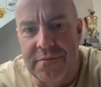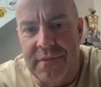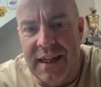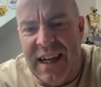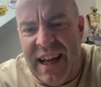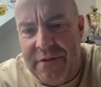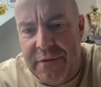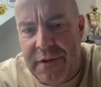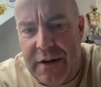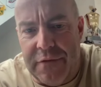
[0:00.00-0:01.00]

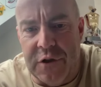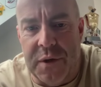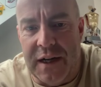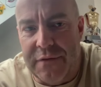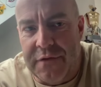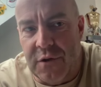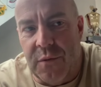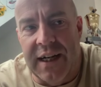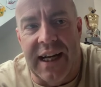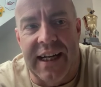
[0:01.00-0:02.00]
5'12", so
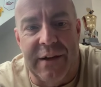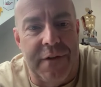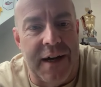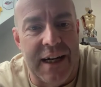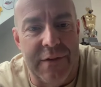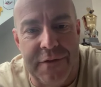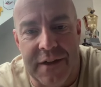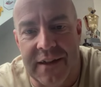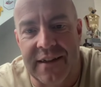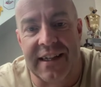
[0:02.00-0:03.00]
185
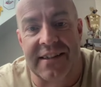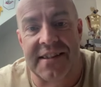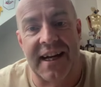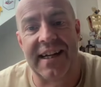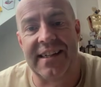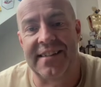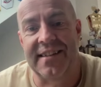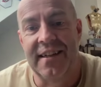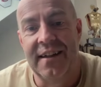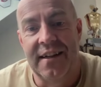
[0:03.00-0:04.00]
in size.
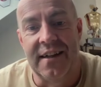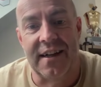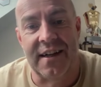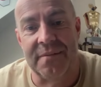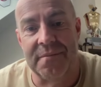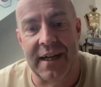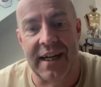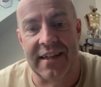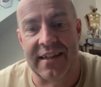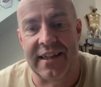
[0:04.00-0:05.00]

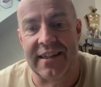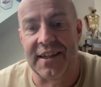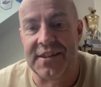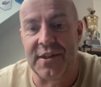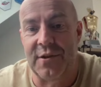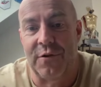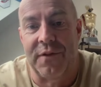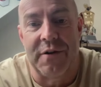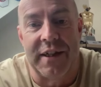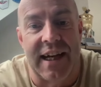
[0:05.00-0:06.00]
And he doesn't look
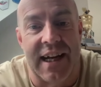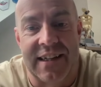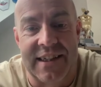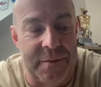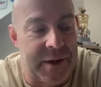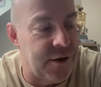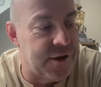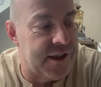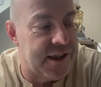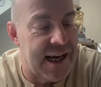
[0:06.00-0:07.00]
very talented because
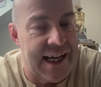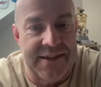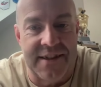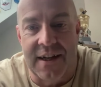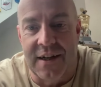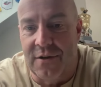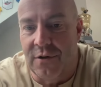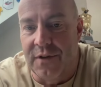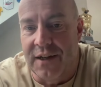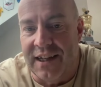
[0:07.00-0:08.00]
his legs are
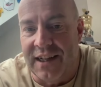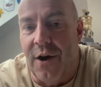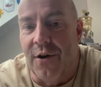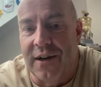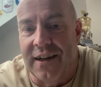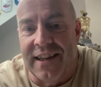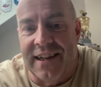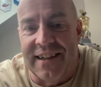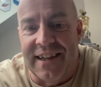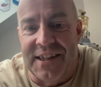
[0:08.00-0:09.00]
overly longer
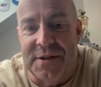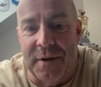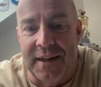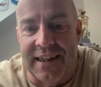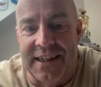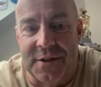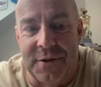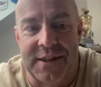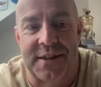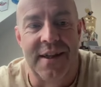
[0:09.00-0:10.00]
than his body. So
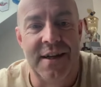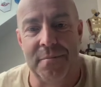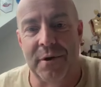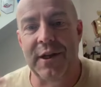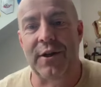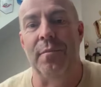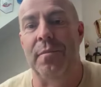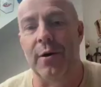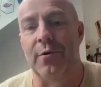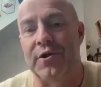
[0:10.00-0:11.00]
his body
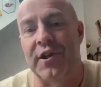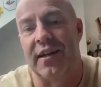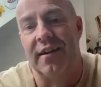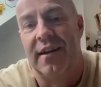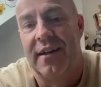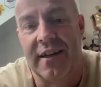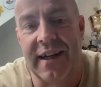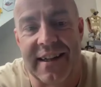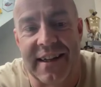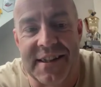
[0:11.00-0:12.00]
composure
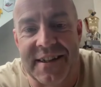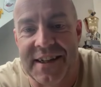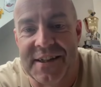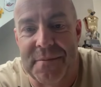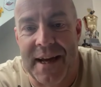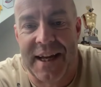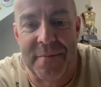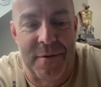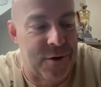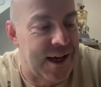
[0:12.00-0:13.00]
doesn't make him
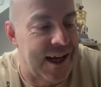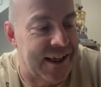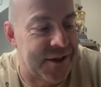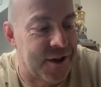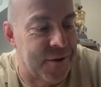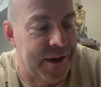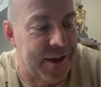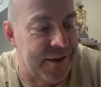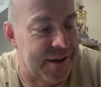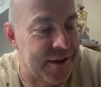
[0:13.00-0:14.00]
look like he's going to be
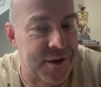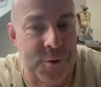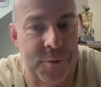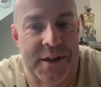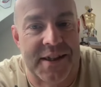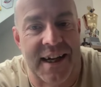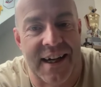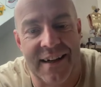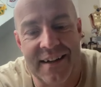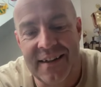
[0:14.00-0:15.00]
a superstar.